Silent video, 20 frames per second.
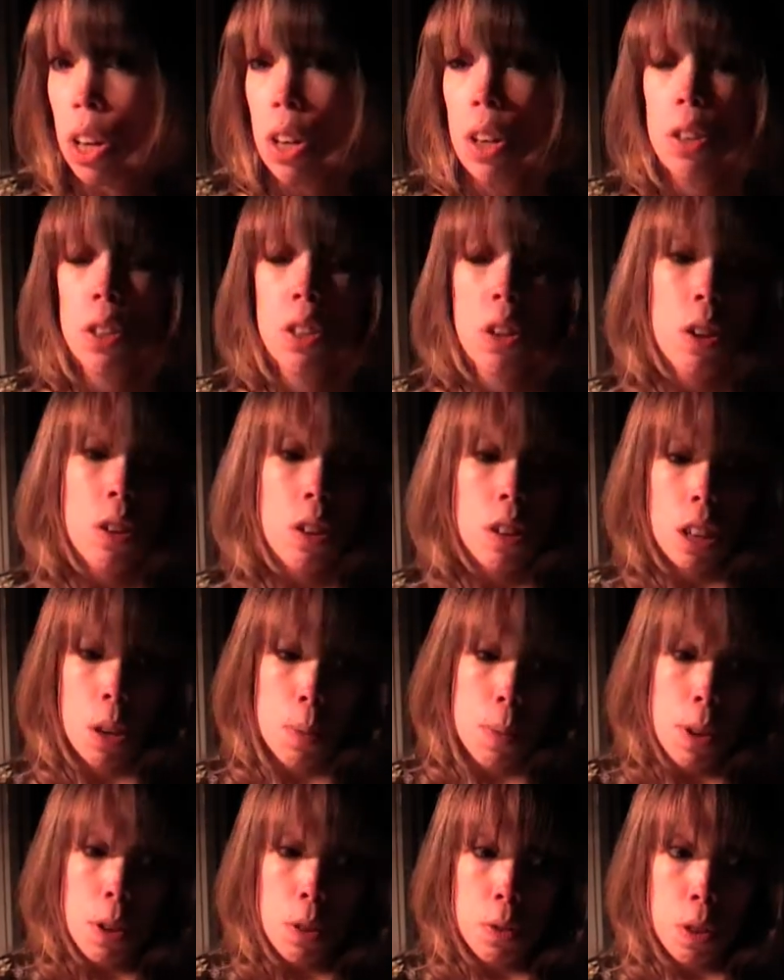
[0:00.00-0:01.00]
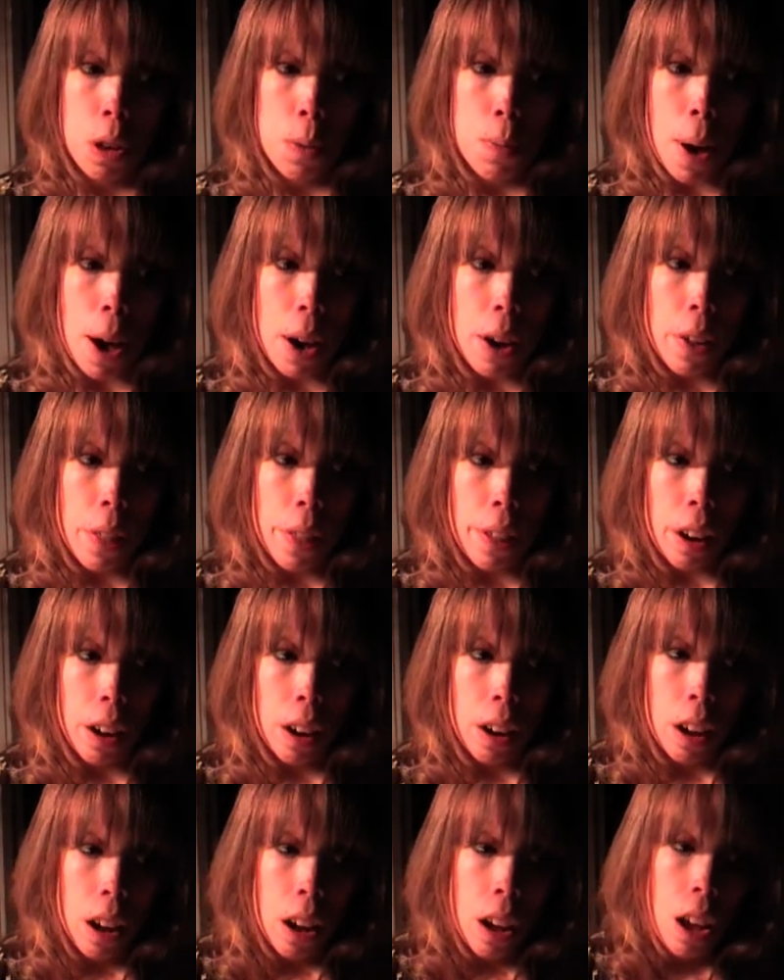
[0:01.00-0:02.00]
So give me your feedback on
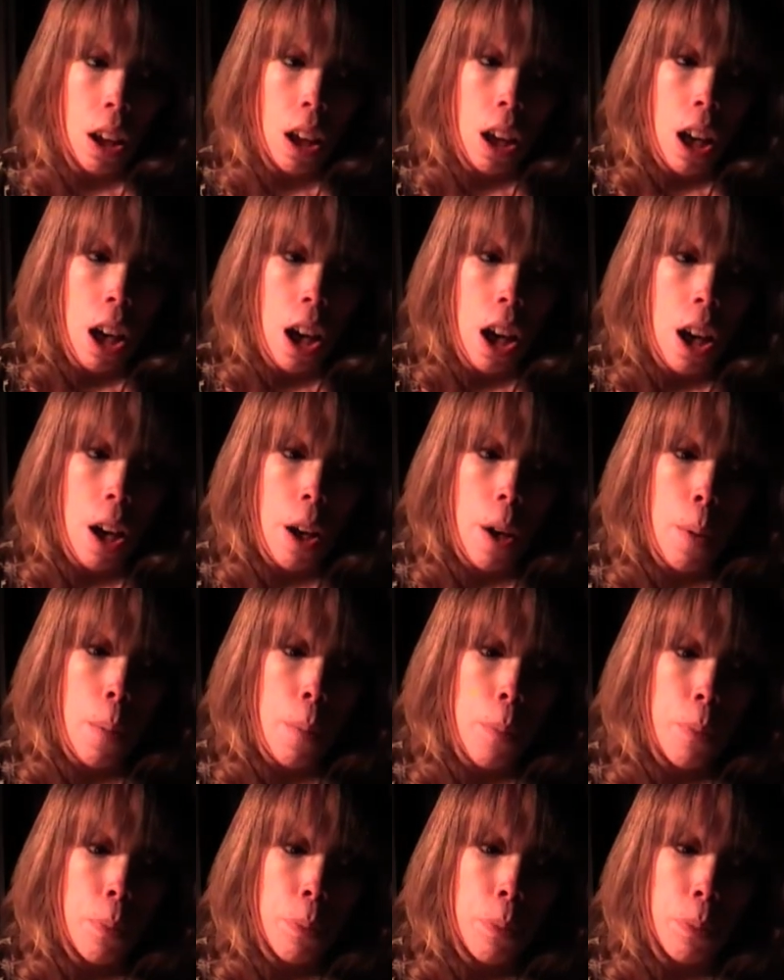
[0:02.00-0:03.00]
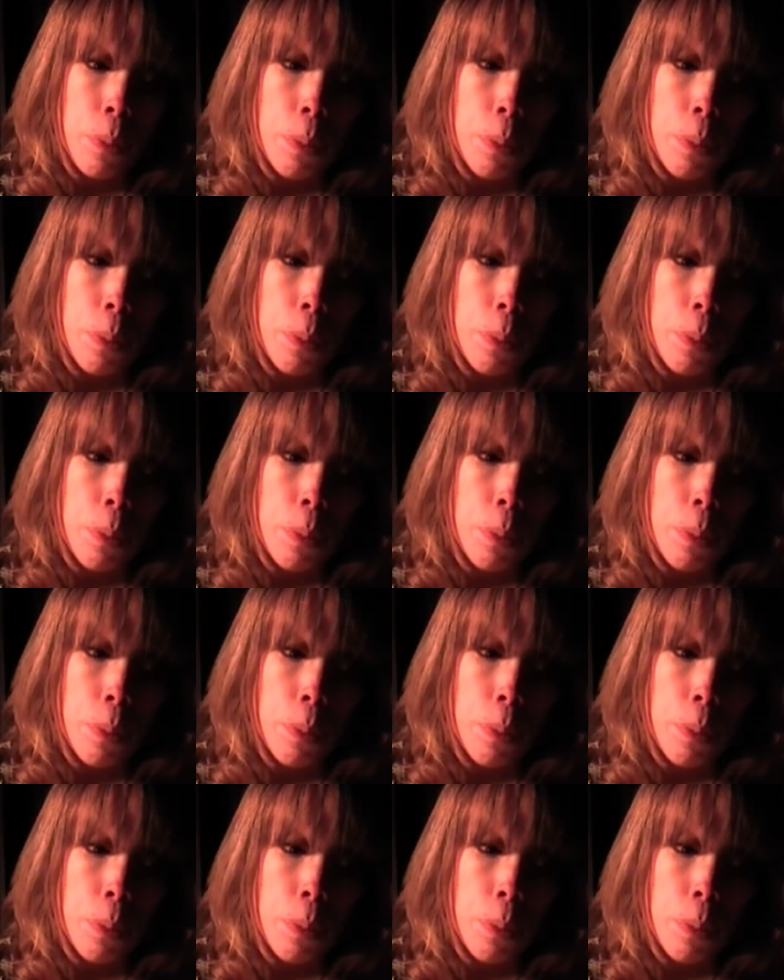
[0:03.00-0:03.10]
that. Um,